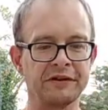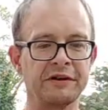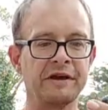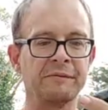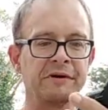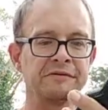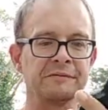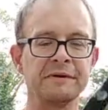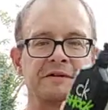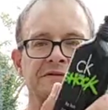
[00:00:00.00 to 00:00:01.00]
Yep, 100
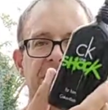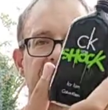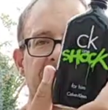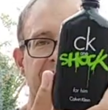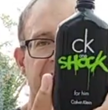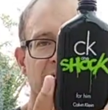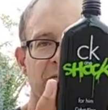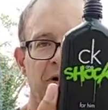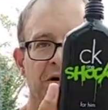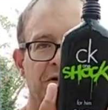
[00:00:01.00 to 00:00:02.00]
mils. I've had it for a
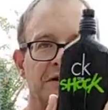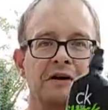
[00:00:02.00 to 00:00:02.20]
while.